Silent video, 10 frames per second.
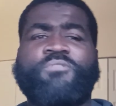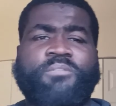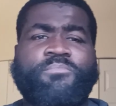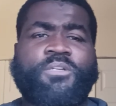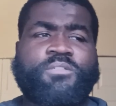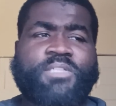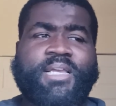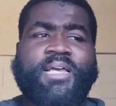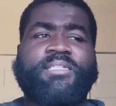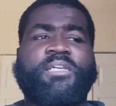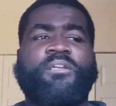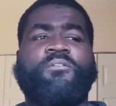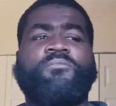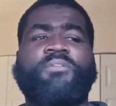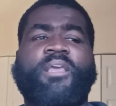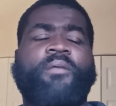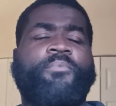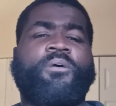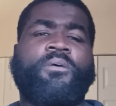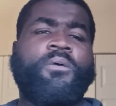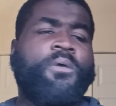Jim Jones like I did on camera.